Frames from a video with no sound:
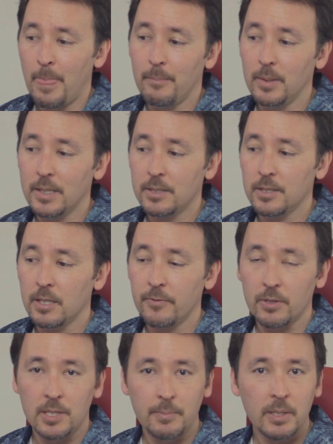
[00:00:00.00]
but
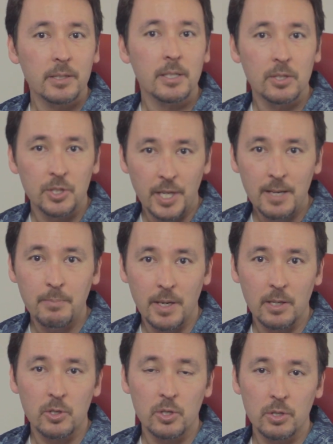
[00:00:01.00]
if you're typically a
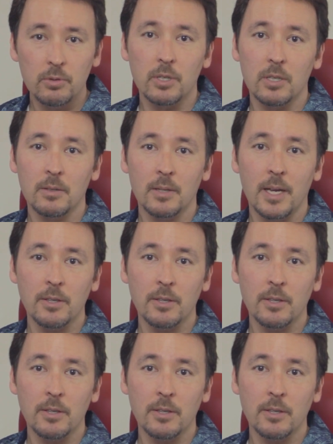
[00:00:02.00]
JPEG shooter